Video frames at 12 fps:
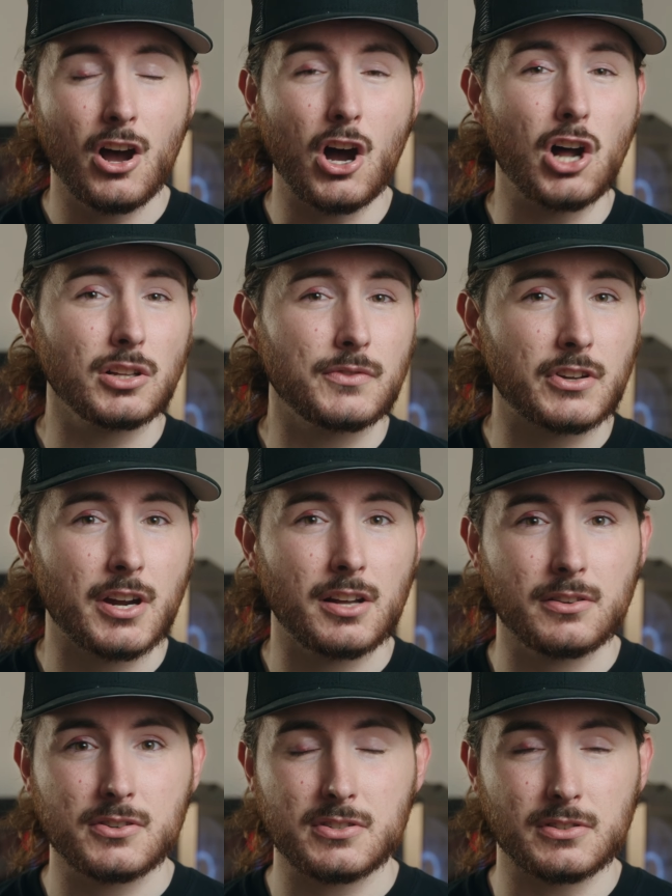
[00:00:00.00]
All of the
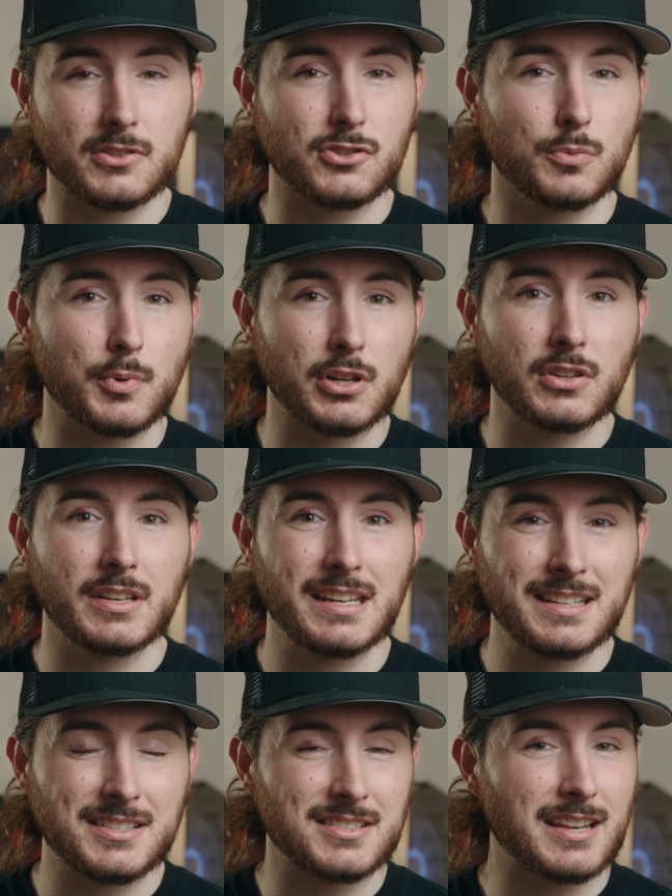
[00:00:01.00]
colors look super
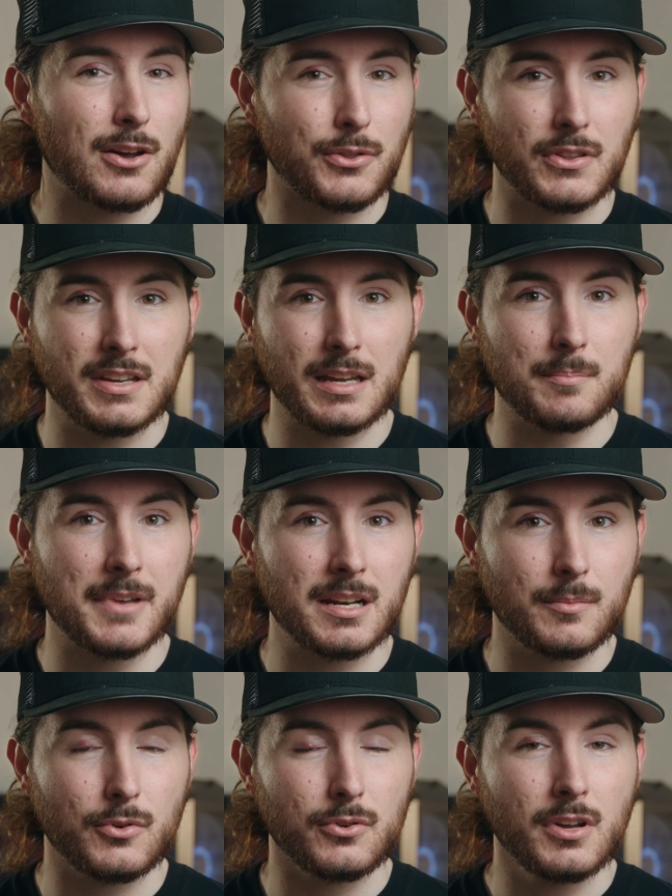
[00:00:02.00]
clean, stealthy, and
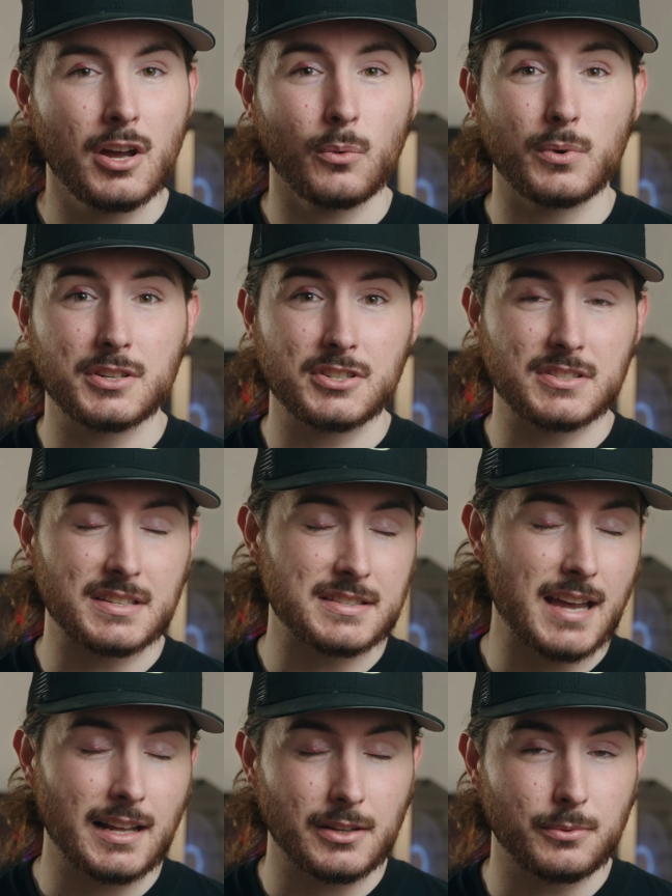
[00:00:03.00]
minimal, which is
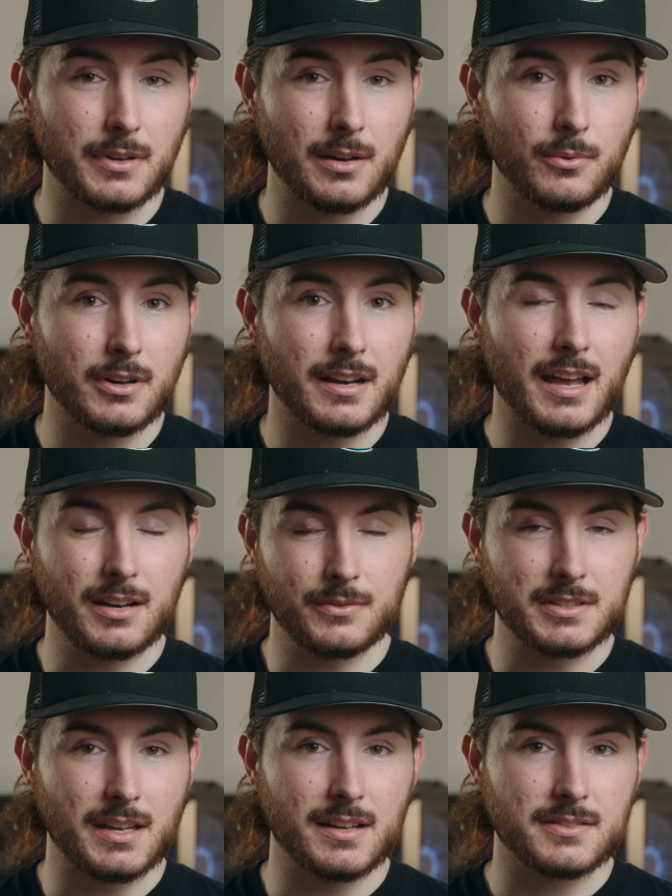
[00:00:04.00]
exactly what I want out of a
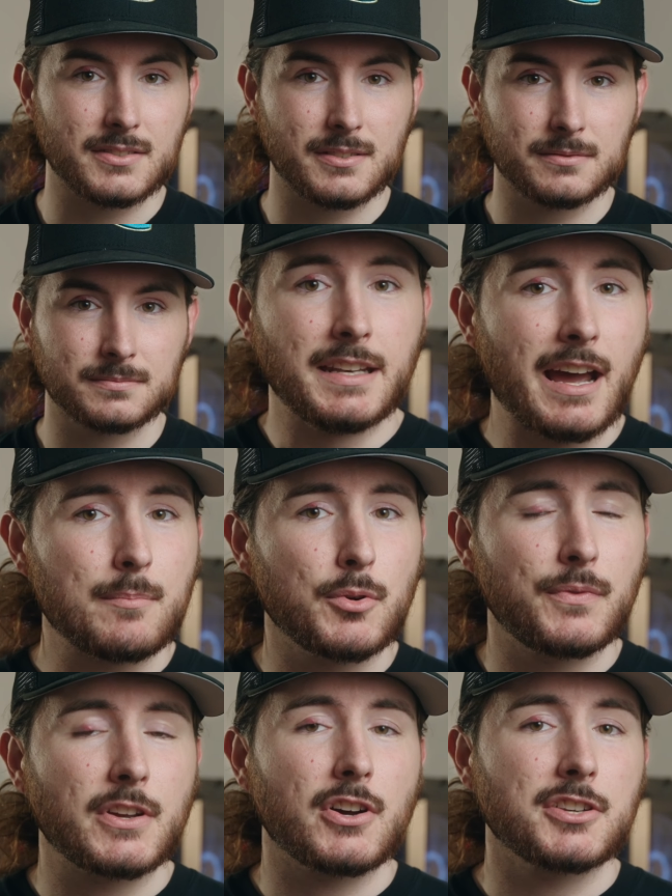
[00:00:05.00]
desk. Now
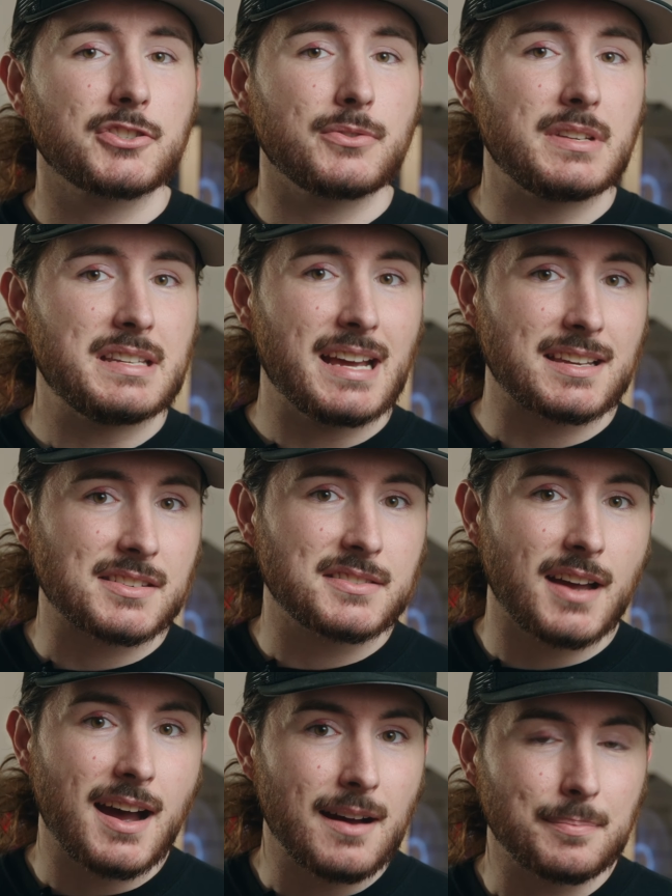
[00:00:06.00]
moving on to the
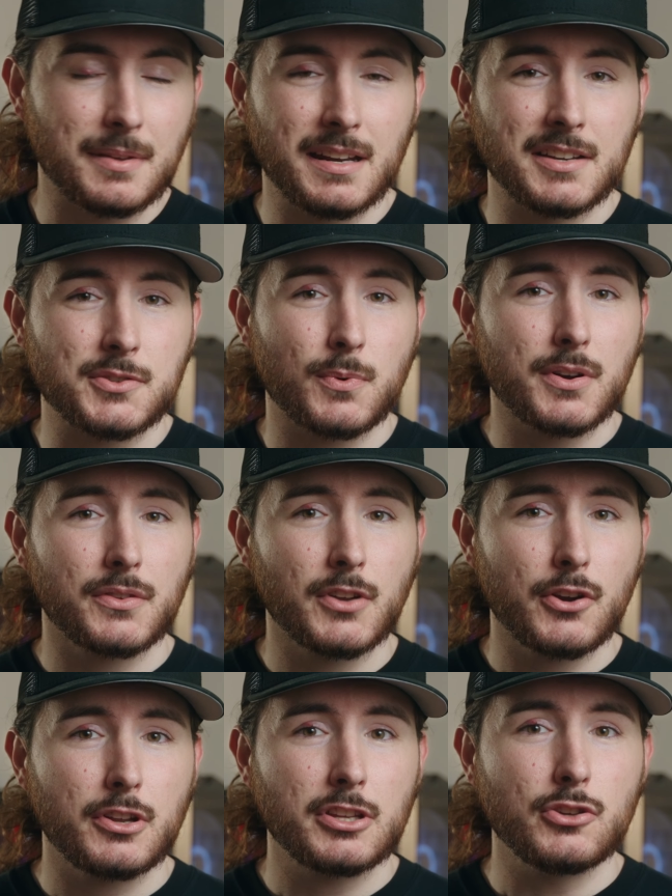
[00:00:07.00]
desktop, and it's worth
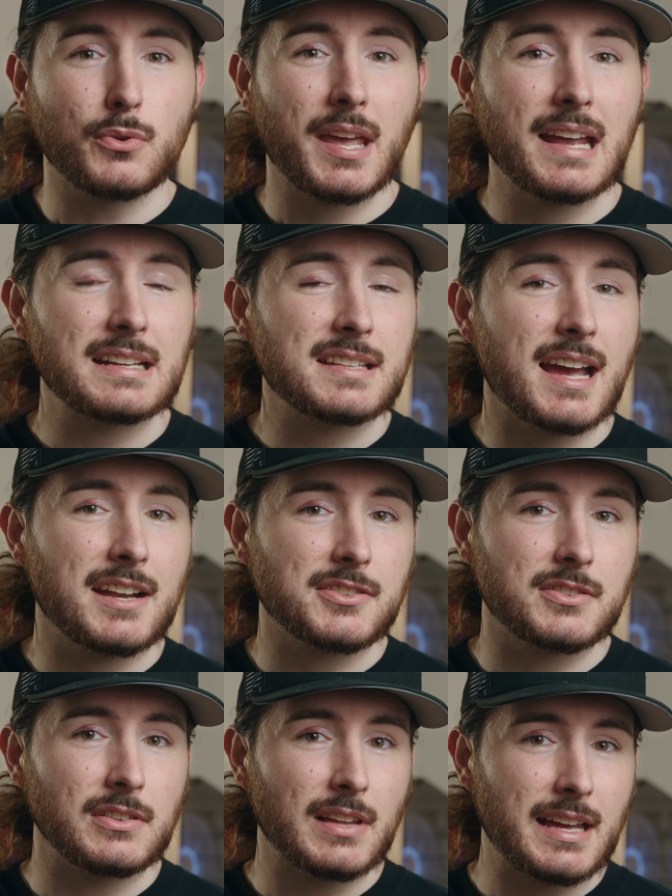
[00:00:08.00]
noting you can attach
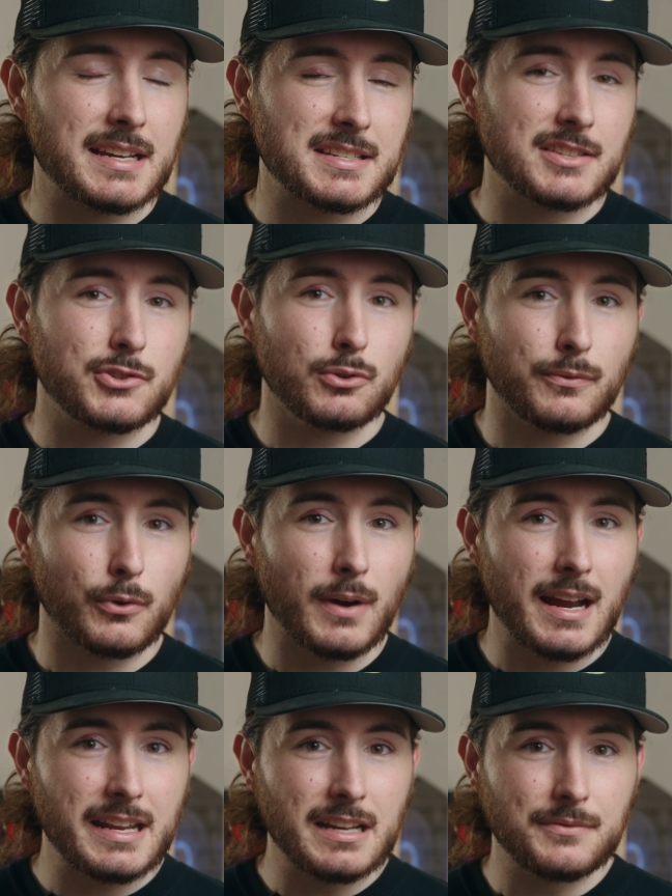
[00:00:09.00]
the legs into a
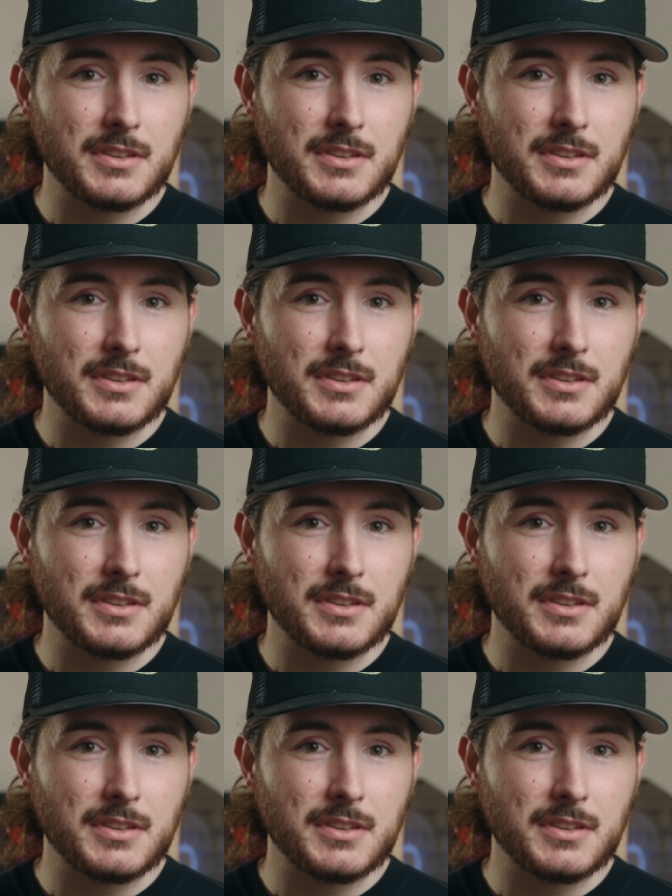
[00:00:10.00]
variety of